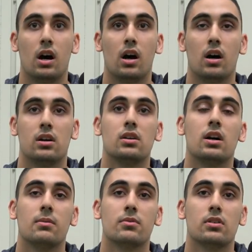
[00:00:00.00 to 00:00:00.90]
Uh,
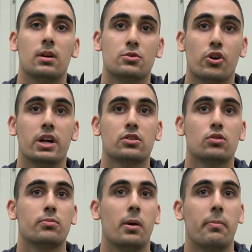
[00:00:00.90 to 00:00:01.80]
I'm I'm trying to
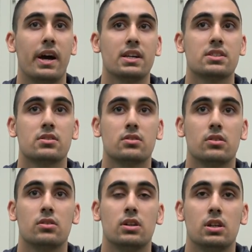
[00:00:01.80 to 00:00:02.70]
do my best
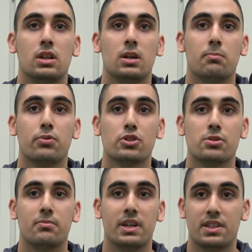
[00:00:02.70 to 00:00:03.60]
to push
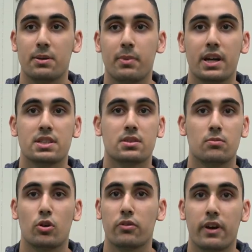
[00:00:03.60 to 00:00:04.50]
my teammates,
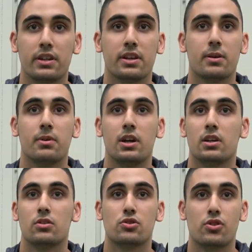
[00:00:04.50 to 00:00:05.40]
to motivate them,
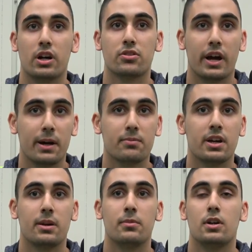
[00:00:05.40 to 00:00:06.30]
to try to help
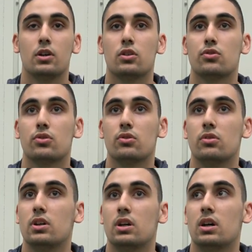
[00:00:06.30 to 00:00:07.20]
them, to
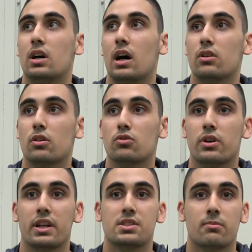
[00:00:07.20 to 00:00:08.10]
I don't know, to
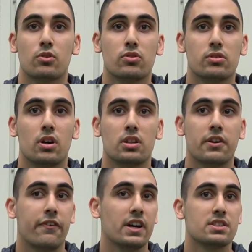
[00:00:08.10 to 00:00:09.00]
get some good uh,
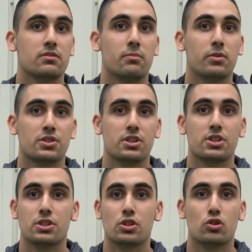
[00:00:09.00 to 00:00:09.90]
defensive
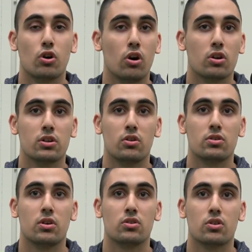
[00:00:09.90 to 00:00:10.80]
positions to talk on
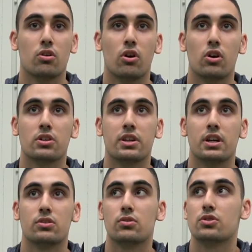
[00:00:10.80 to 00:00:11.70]
the, on the court
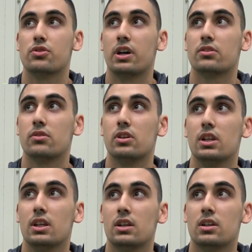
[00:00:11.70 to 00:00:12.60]
and to try to
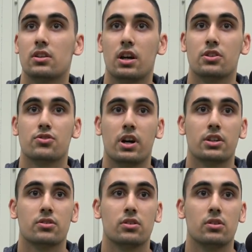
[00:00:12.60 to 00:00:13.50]
try,
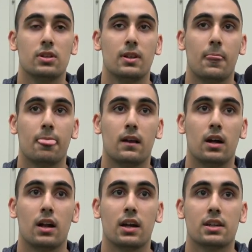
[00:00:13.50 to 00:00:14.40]
try to
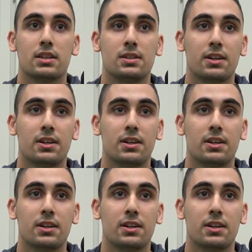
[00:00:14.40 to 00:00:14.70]
uh, like